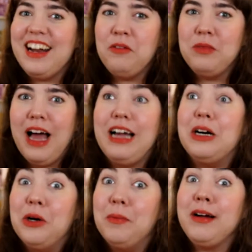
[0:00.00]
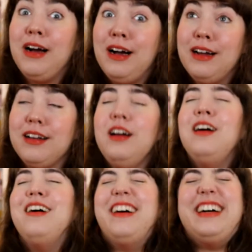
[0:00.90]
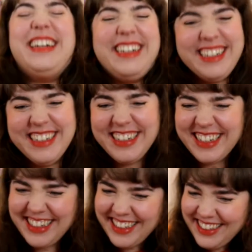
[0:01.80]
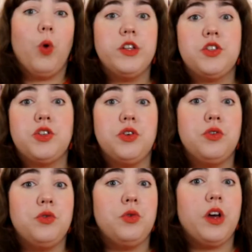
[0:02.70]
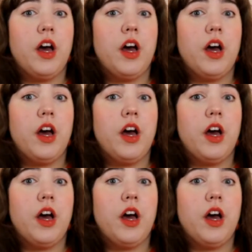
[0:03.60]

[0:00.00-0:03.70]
and I'm like, oh my God. Once you